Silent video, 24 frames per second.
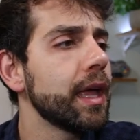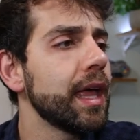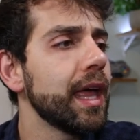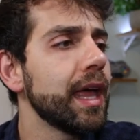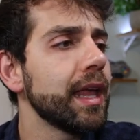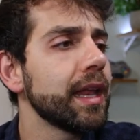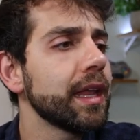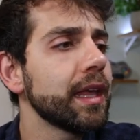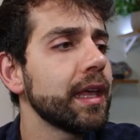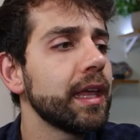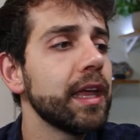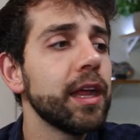
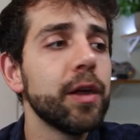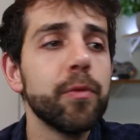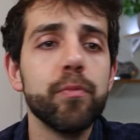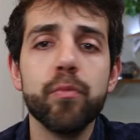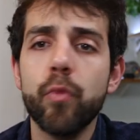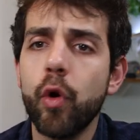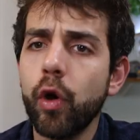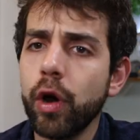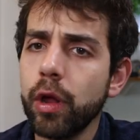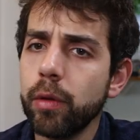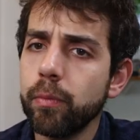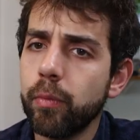And here,
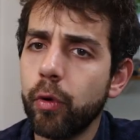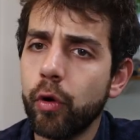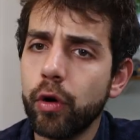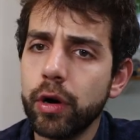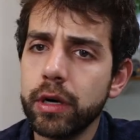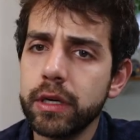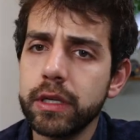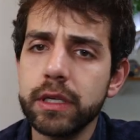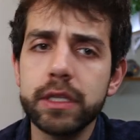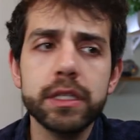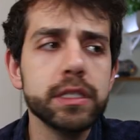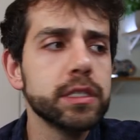more
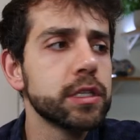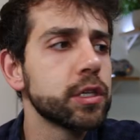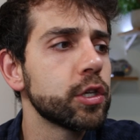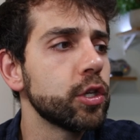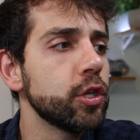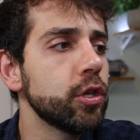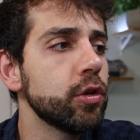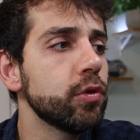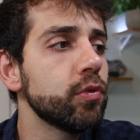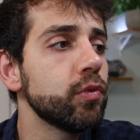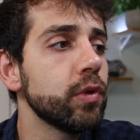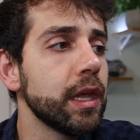important,
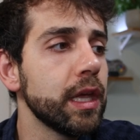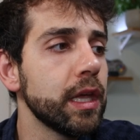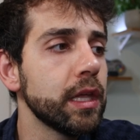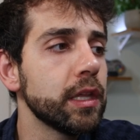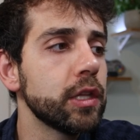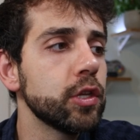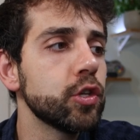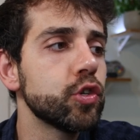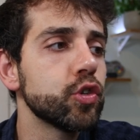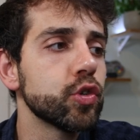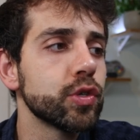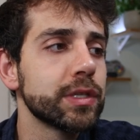you
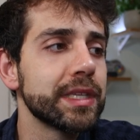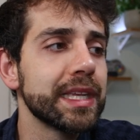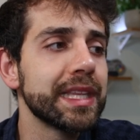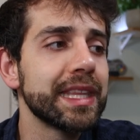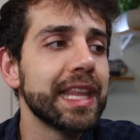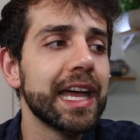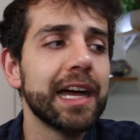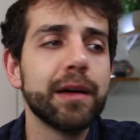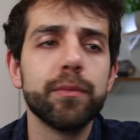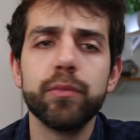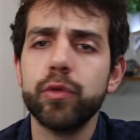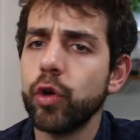need to
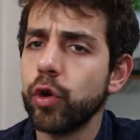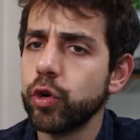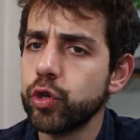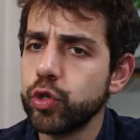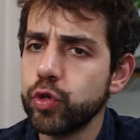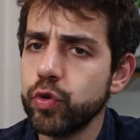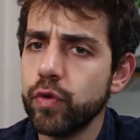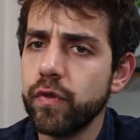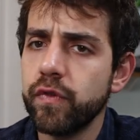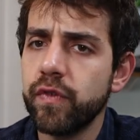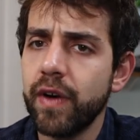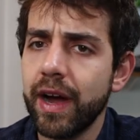set up your
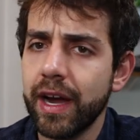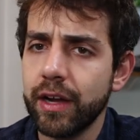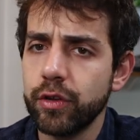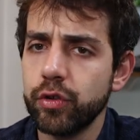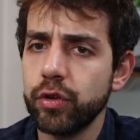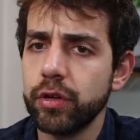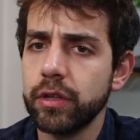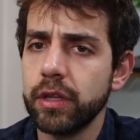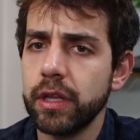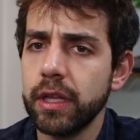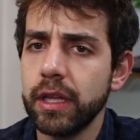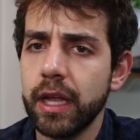
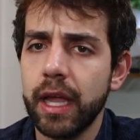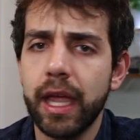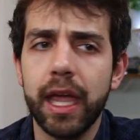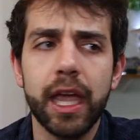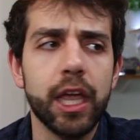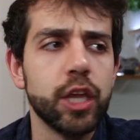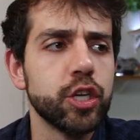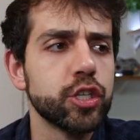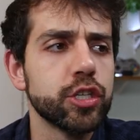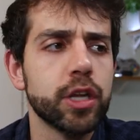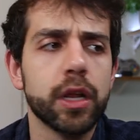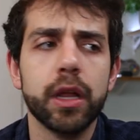two-factor
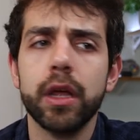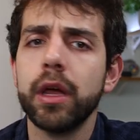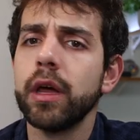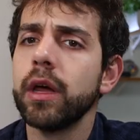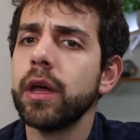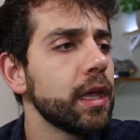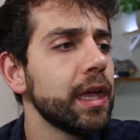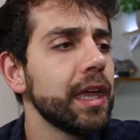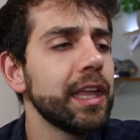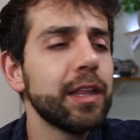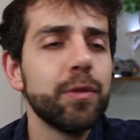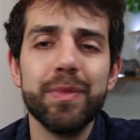authentication.
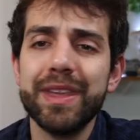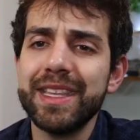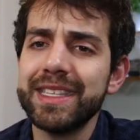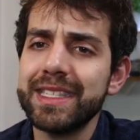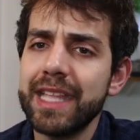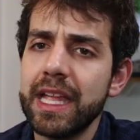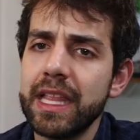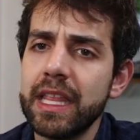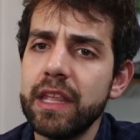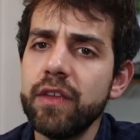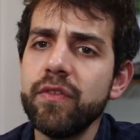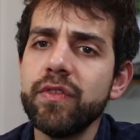It means
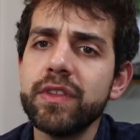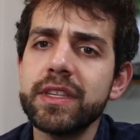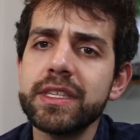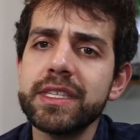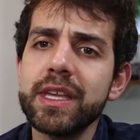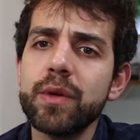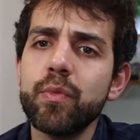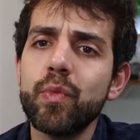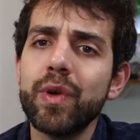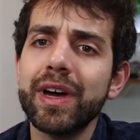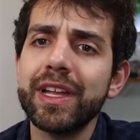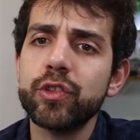that if
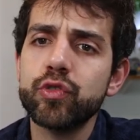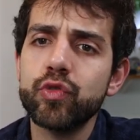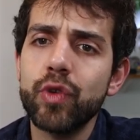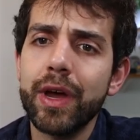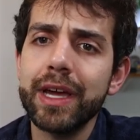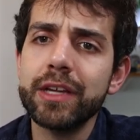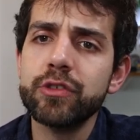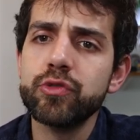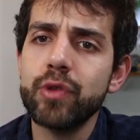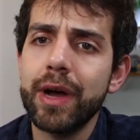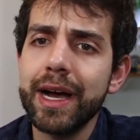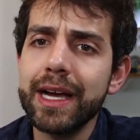someone
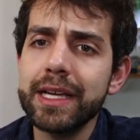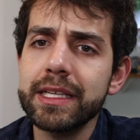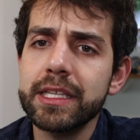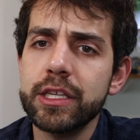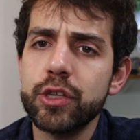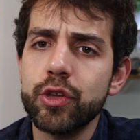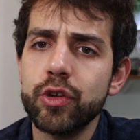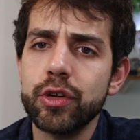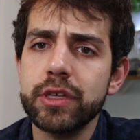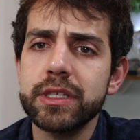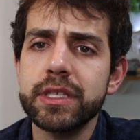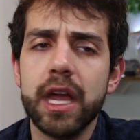tries to
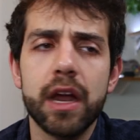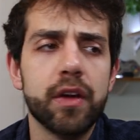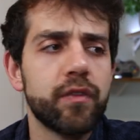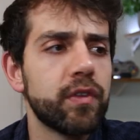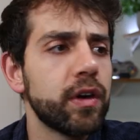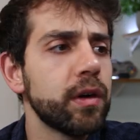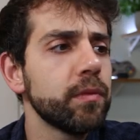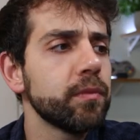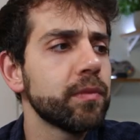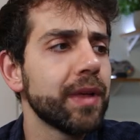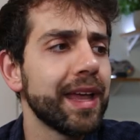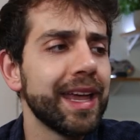access your
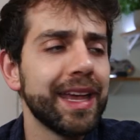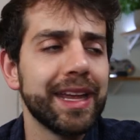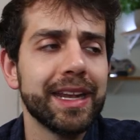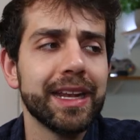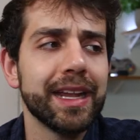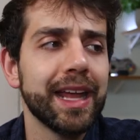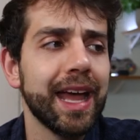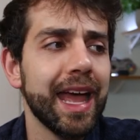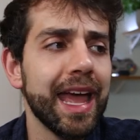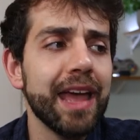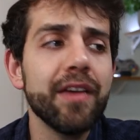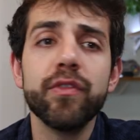server
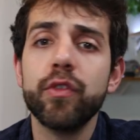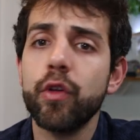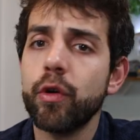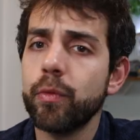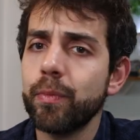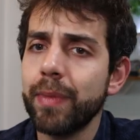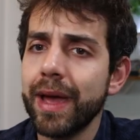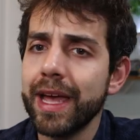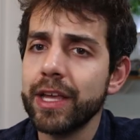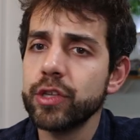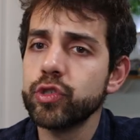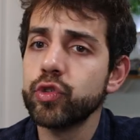and have your
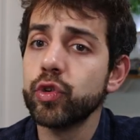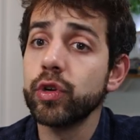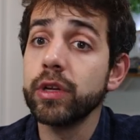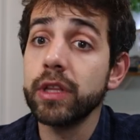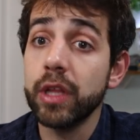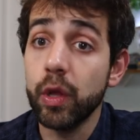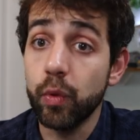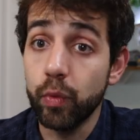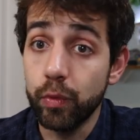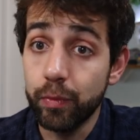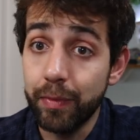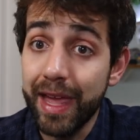
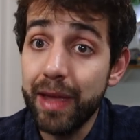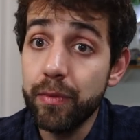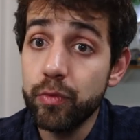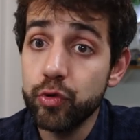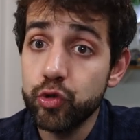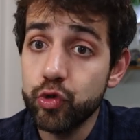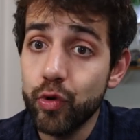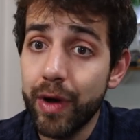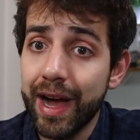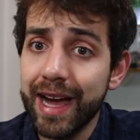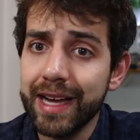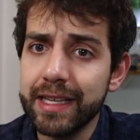password, they will be
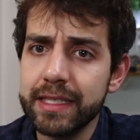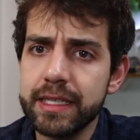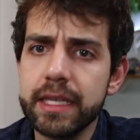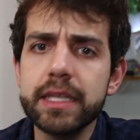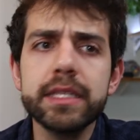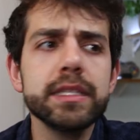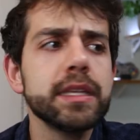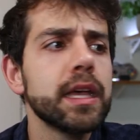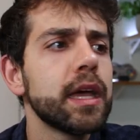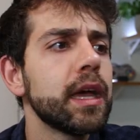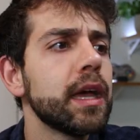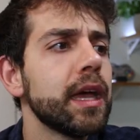able to
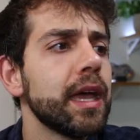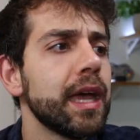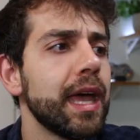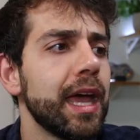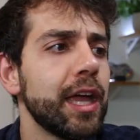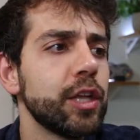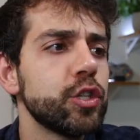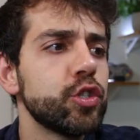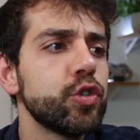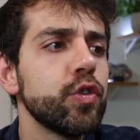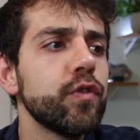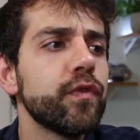access.
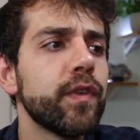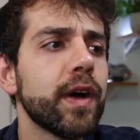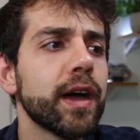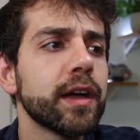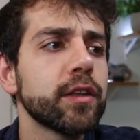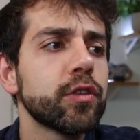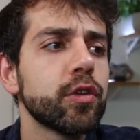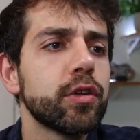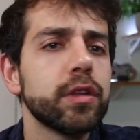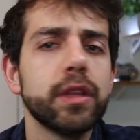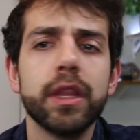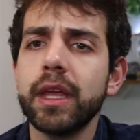And
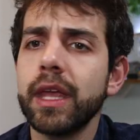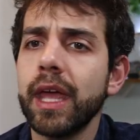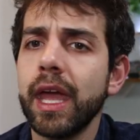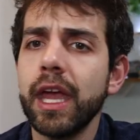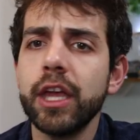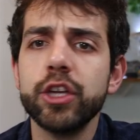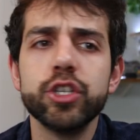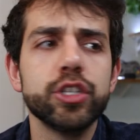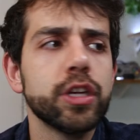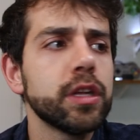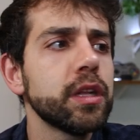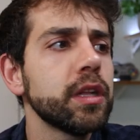two-factor
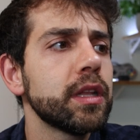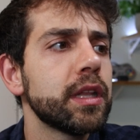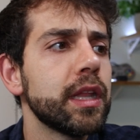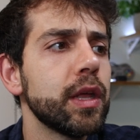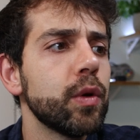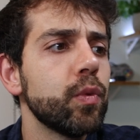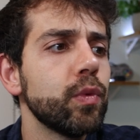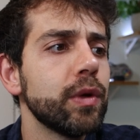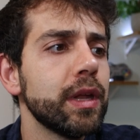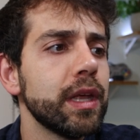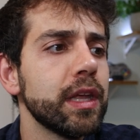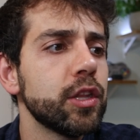authentication,
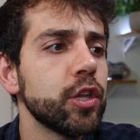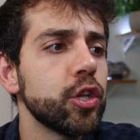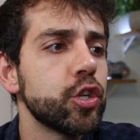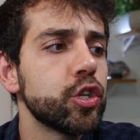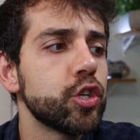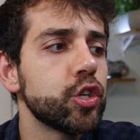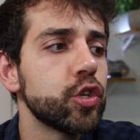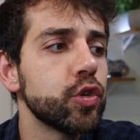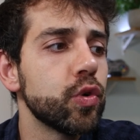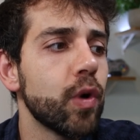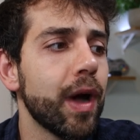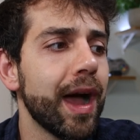they will need
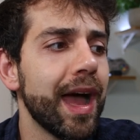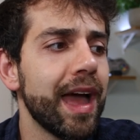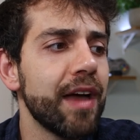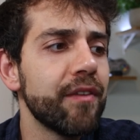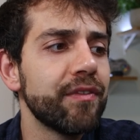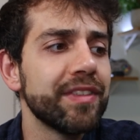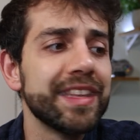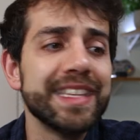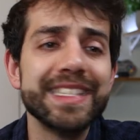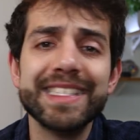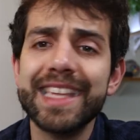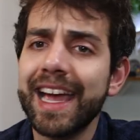to
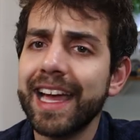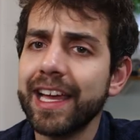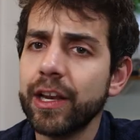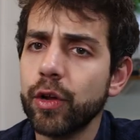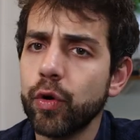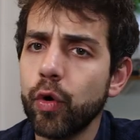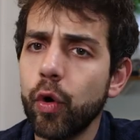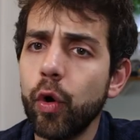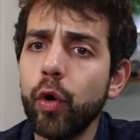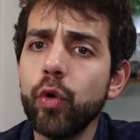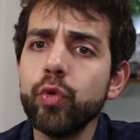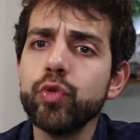have the
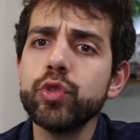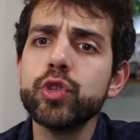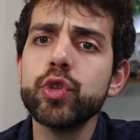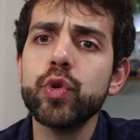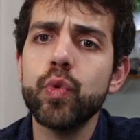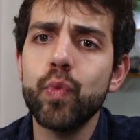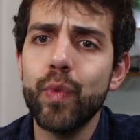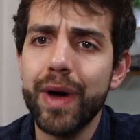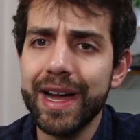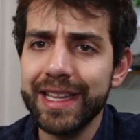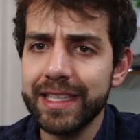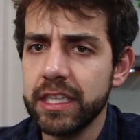second code,
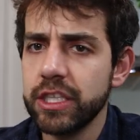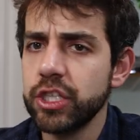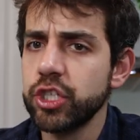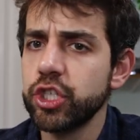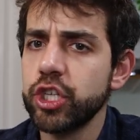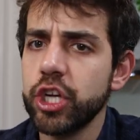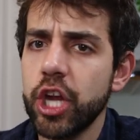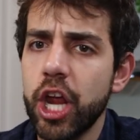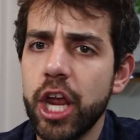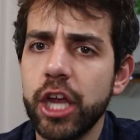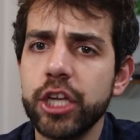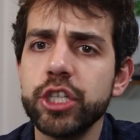what
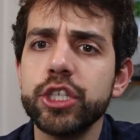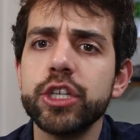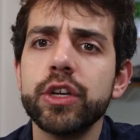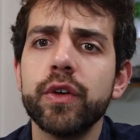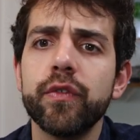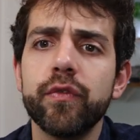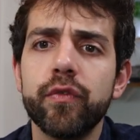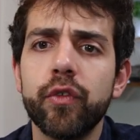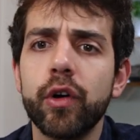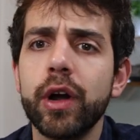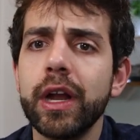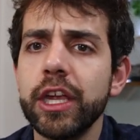change
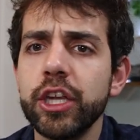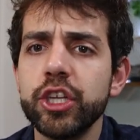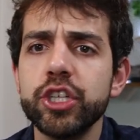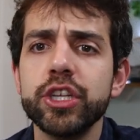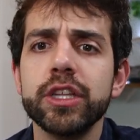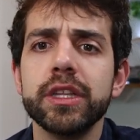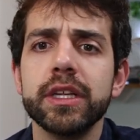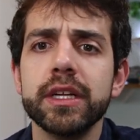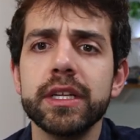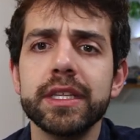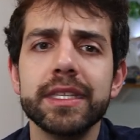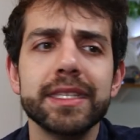for
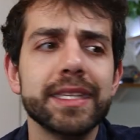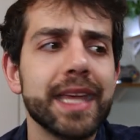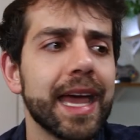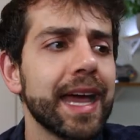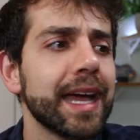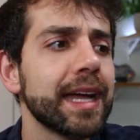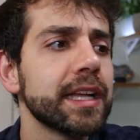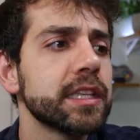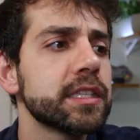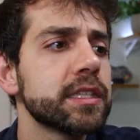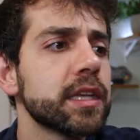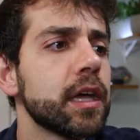each 30
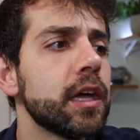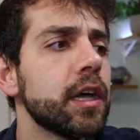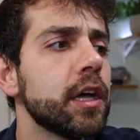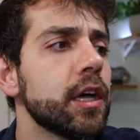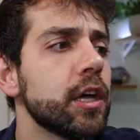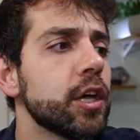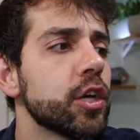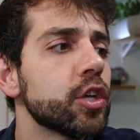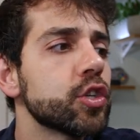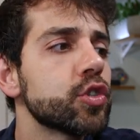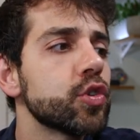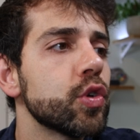seconds.
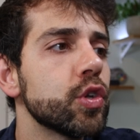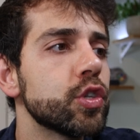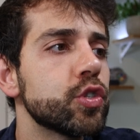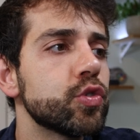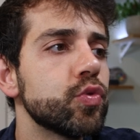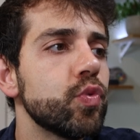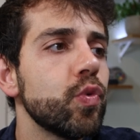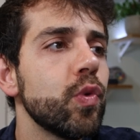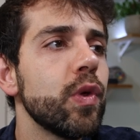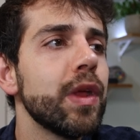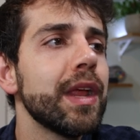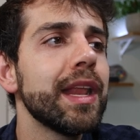So
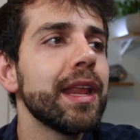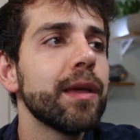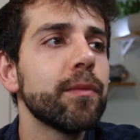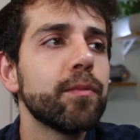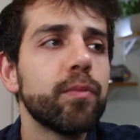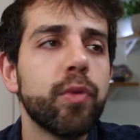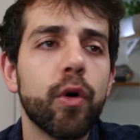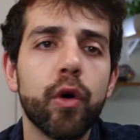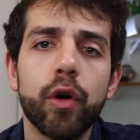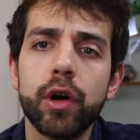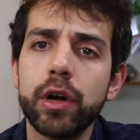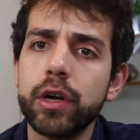it's really
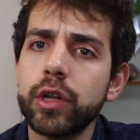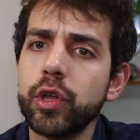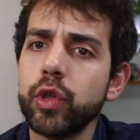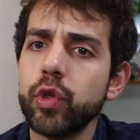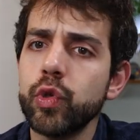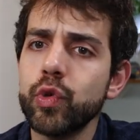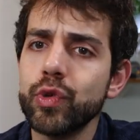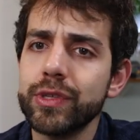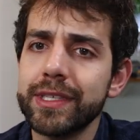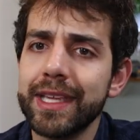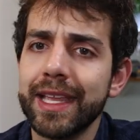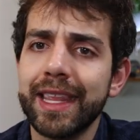
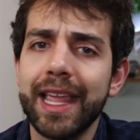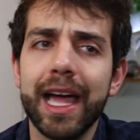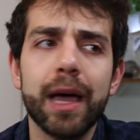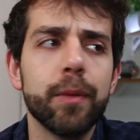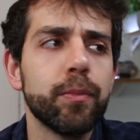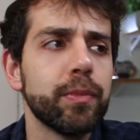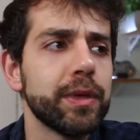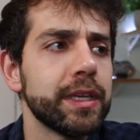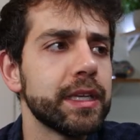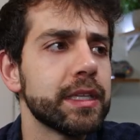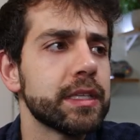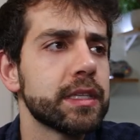important you set
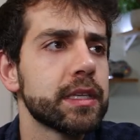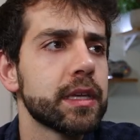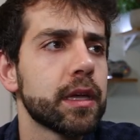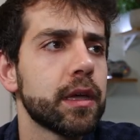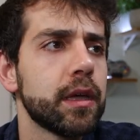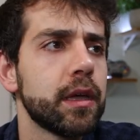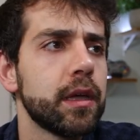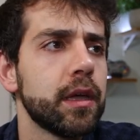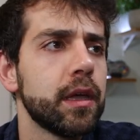up it.